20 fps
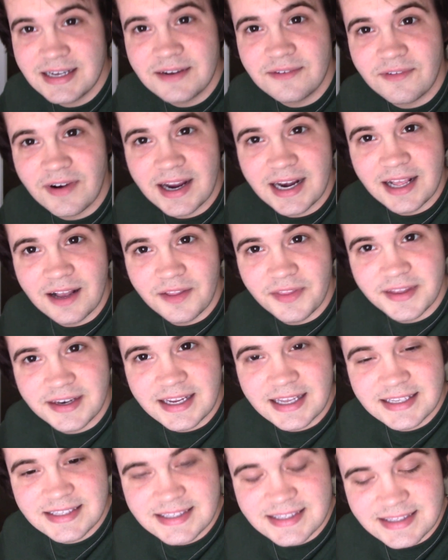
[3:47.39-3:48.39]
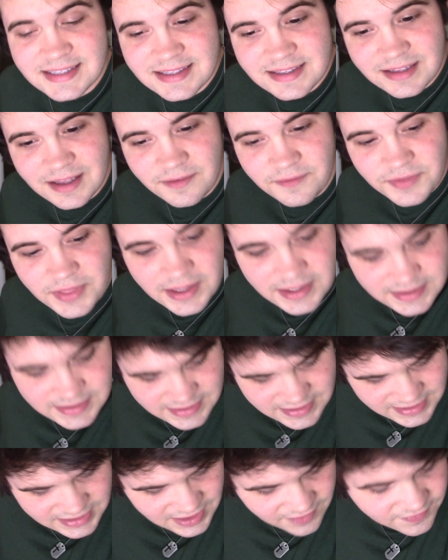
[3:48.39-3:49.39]
writing all the dates and, of things
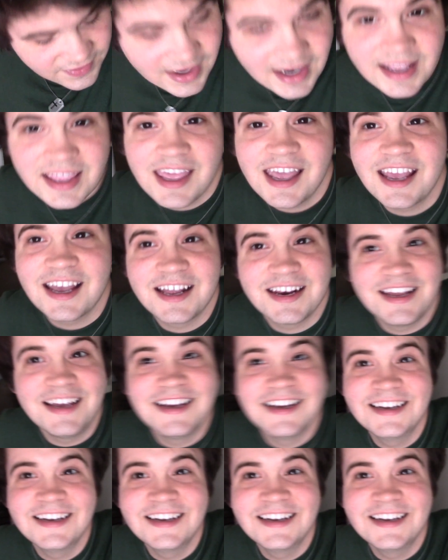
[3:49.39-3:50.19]
and stuff that I can.